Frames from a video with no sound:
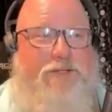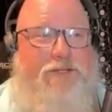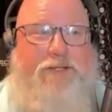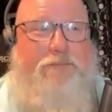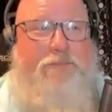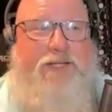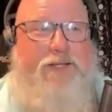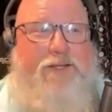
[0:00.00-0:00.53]

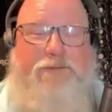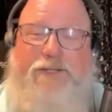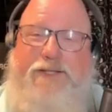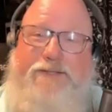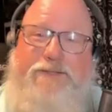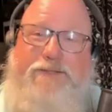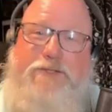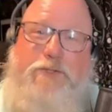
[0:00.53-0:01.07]
I mean, how
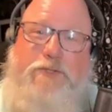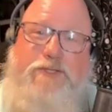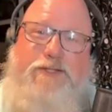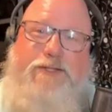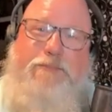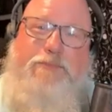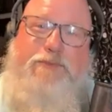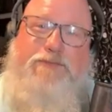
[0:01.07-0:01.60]
late did you
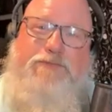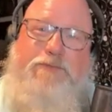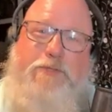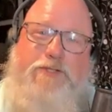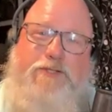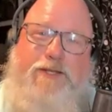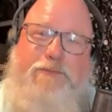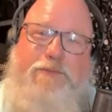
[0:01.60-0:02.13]
sleep the
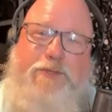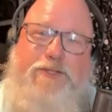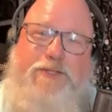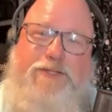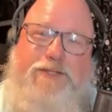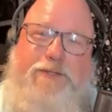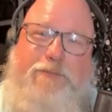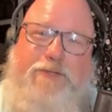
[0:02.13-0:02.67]
first time you could
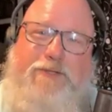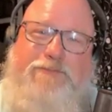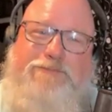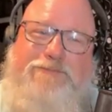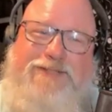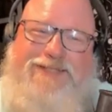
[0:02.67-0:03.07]
sleep in?